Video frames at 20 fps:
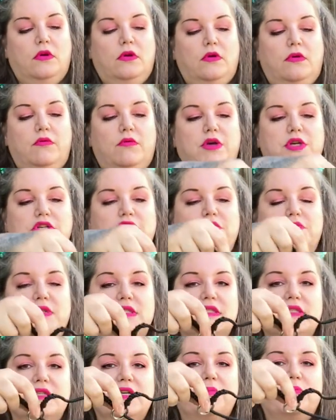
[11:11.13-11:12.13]
which you would
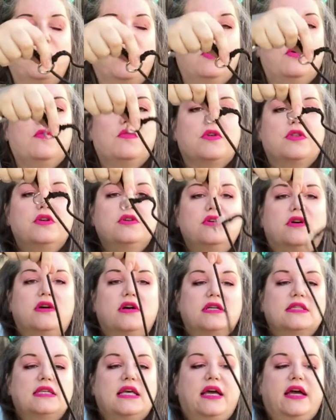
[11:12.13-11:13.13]
slip over the
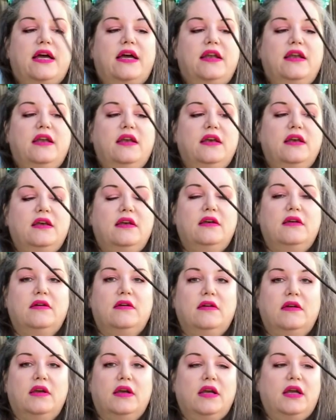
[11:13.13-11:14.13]
dog's head,
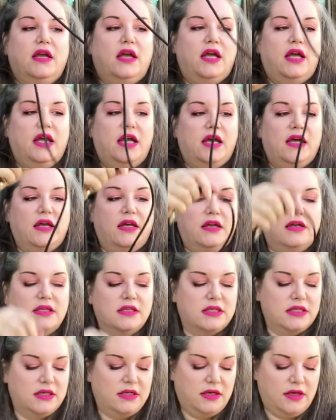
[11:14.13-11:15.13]
and
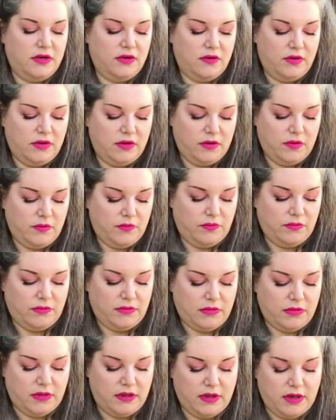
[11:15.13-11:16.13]

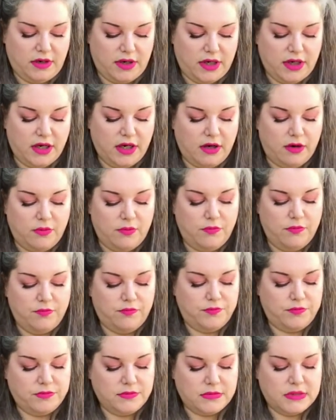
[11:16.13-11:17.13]
there you go.
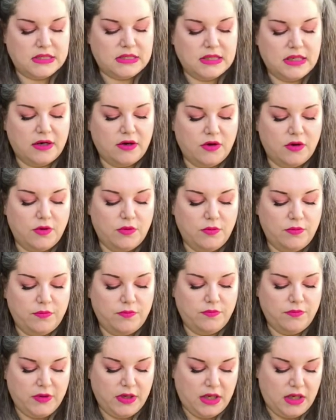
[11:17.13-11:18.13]
So
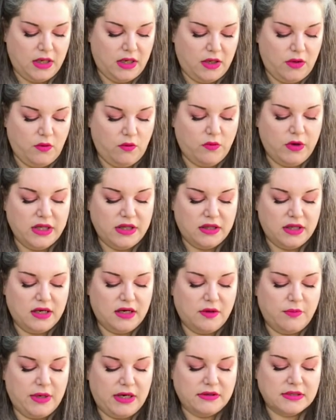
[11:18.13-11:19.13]
one thing
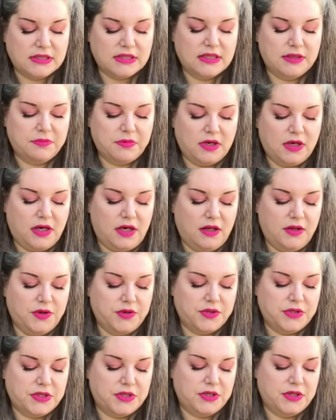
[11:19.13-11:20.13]
about slip
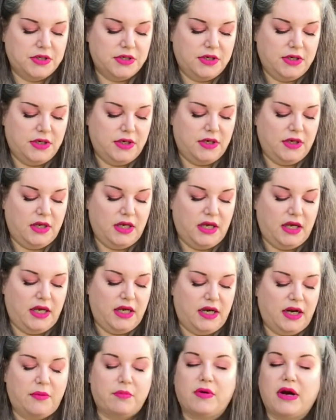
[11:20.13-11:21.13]
collars, and
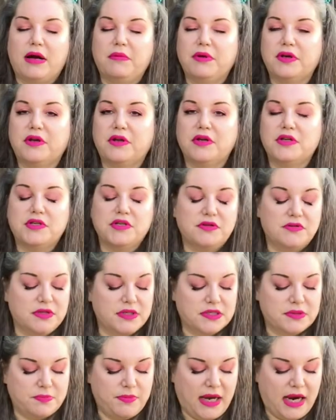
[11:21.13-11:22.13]
I'm probably gonna do
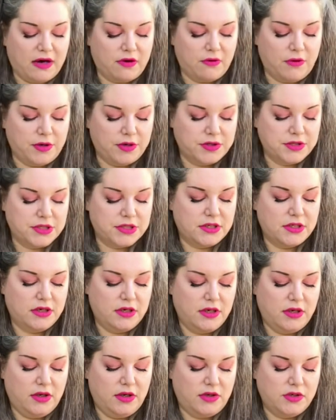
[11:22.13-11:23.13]
this backwards
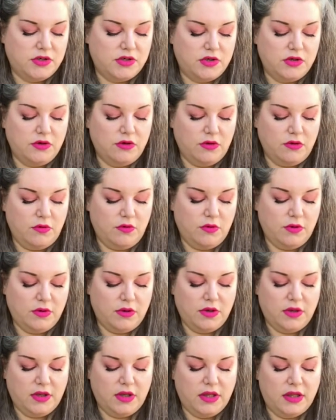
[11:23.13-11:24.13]
to
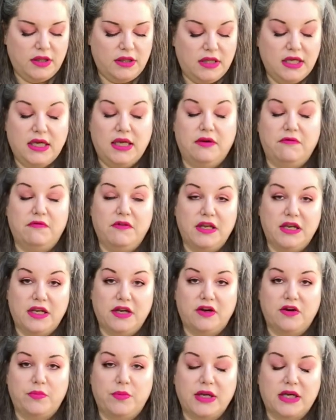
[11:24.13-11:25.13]
the
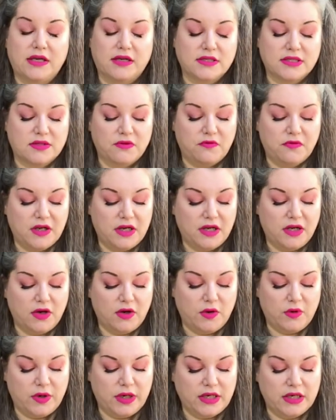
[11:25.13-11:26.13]
video because the
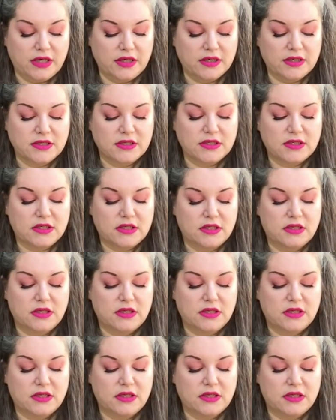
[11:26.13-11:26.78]
video is